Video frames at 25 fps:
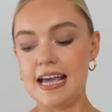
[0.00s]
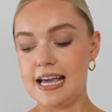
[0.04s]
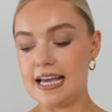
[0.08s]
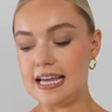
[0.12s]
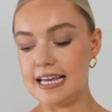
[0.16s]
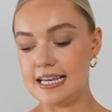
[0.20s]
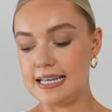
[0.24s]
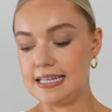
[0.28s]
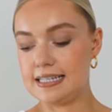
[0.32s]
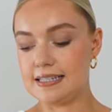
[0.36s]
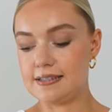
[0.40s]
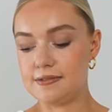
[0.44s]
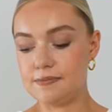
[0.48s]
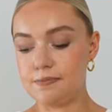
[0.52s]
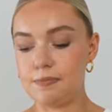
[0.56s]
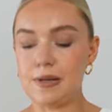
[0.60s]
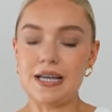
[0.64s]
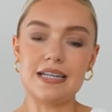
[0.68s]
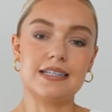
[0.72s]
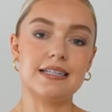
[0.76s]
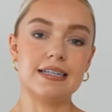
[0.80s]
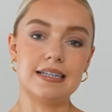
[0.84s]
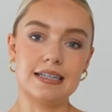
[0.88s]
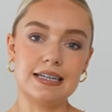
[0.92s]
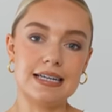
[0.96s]
is
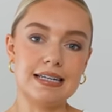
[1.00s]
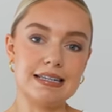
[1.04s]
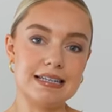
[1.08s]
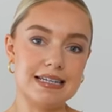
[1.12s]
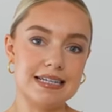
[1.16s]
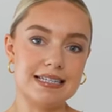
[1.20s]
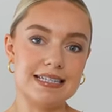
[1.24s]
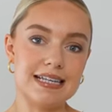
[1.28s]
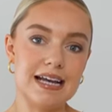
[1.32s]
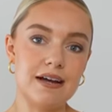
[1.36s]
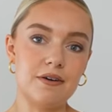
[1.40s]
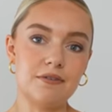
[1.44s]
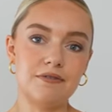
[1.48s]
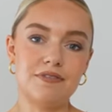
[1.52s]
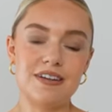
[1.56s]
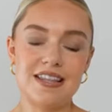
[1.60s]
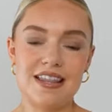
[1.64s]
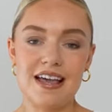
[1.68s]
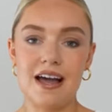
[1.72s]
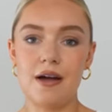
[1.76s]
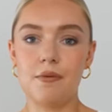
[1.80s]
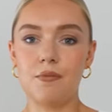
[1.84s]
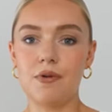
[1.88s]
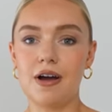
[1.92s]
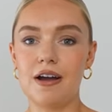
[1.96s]
basically this
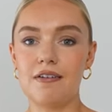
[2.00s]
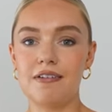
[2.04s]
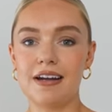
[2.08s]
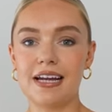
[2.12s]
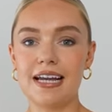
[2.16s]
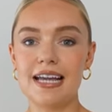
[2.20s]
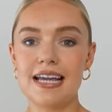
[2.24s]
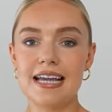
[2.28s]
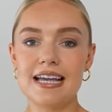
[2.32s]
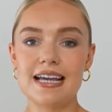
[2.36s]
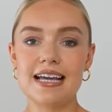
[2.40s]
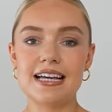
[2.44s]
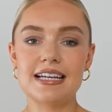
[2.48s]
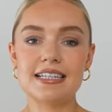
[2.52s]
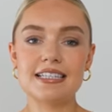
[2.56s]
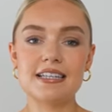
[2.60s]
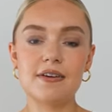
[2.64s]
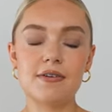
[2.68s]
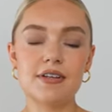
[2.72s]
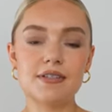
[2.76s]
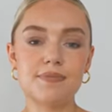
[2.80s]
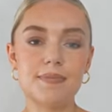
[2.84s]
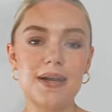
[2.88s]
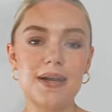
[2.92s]
outfit that I'm wearing here. So it's